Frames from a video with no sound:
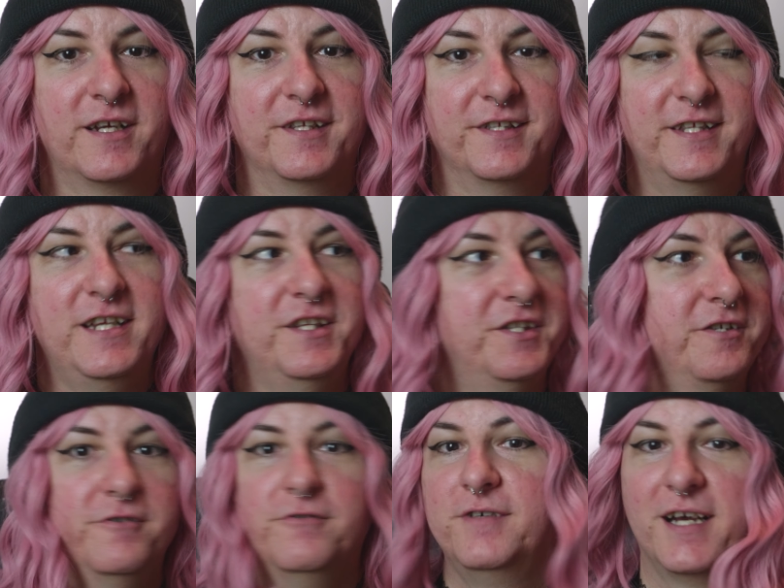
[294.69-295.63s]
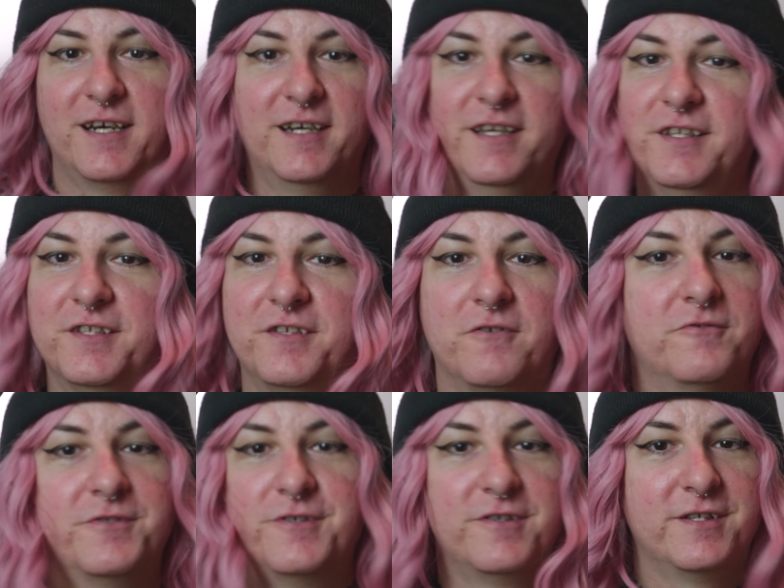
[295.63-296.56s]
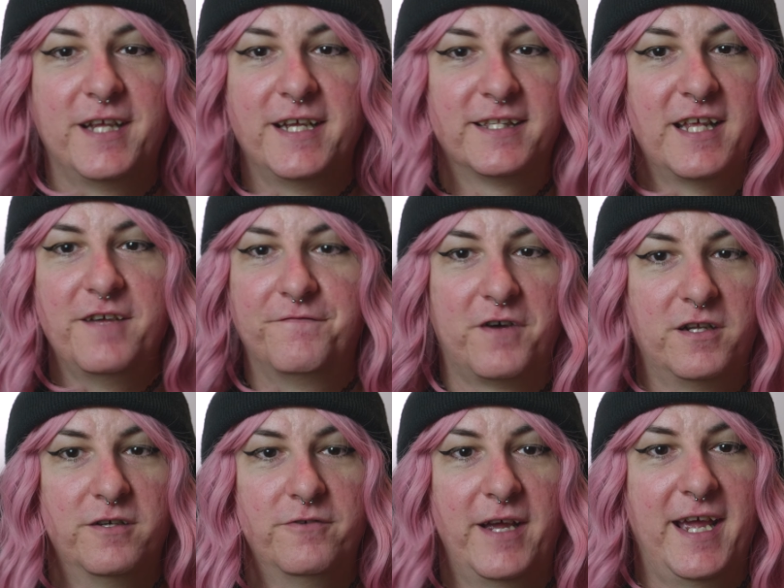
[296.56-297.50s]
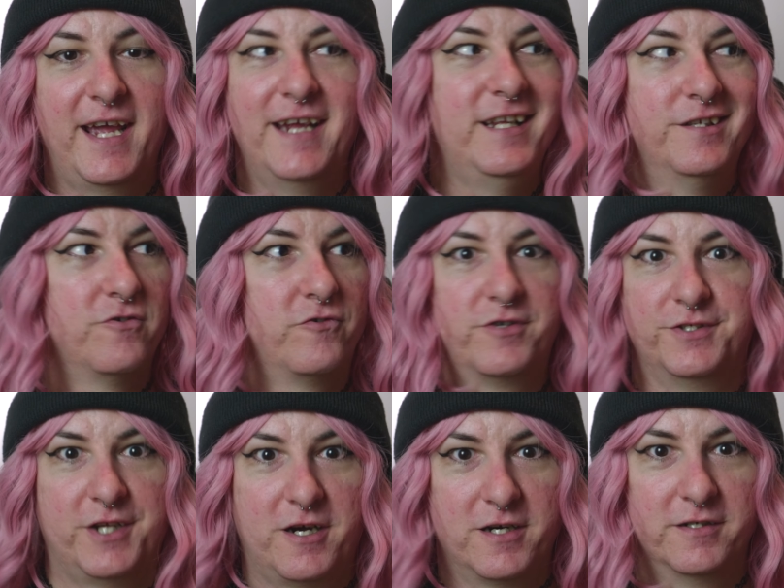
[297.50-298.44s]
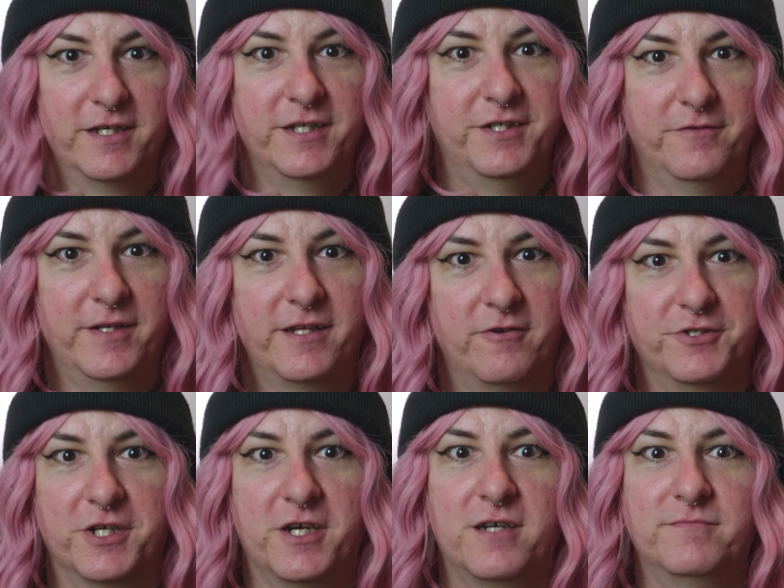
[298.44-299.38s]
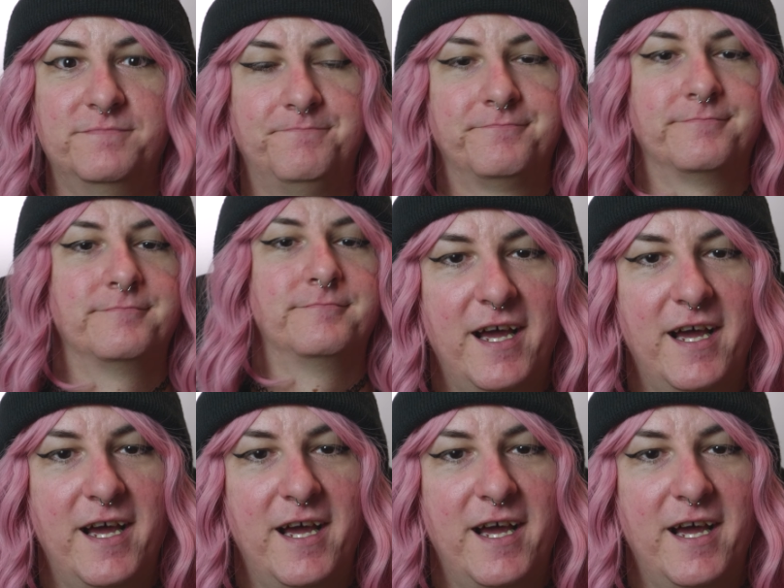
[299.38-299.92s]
because these two guys don't look like they follow any sort of law in doing their job. And